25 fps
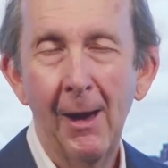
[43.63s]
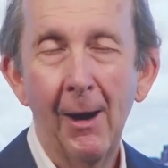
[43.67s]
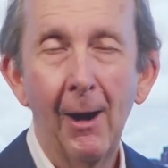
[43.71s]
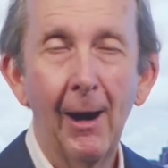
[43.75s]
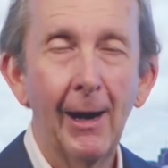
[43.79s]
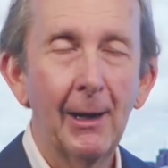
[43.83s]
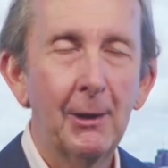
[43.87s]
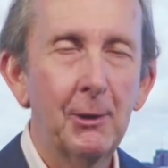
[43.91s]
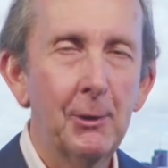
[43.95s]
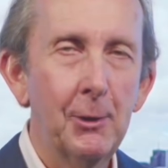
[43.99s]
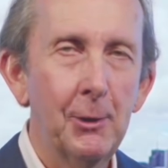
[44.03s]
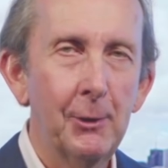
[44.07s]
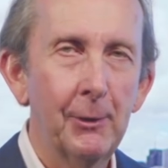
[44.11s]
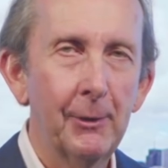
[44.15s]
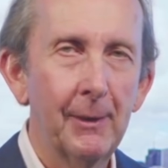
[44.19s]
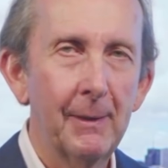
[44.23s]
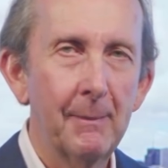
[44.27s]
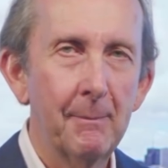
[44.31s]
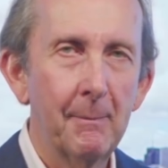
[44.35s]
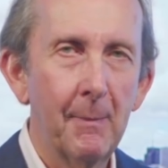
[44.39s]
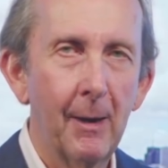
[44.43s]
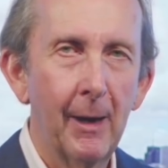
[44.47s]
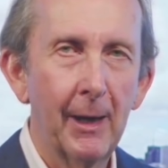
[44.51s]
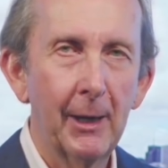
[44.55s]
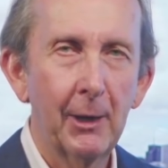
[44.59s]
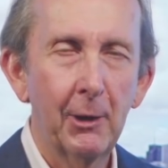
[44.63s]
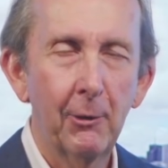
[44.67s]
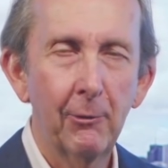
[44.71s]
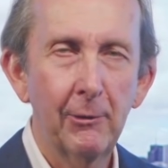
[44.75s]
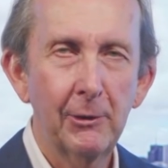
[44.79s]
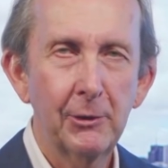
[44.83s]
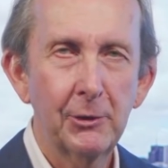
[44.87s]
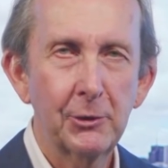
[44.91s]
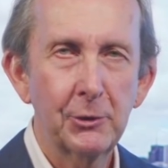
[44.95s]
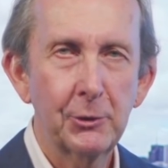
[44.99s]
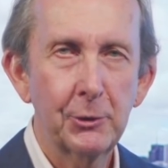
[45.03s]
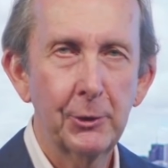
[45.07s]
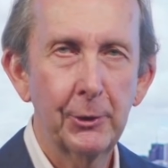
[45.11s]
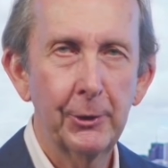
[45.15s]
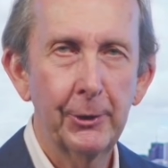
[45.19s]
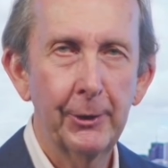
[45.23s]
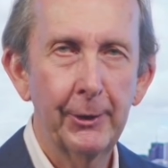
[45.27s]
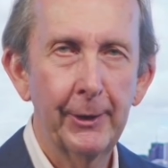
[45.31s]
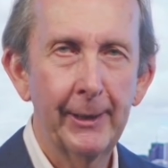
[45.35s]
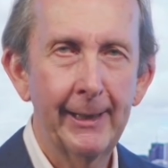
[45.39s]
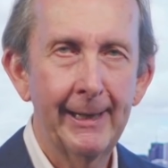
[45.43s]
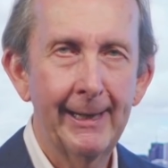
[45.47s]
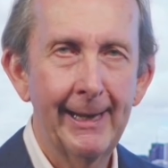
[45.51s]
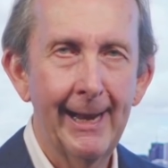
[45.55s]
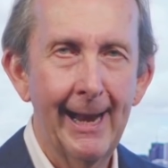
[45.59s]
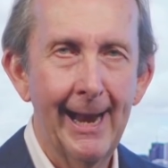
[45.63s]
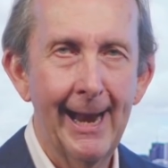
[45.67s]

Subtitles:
I call it my Chris Joye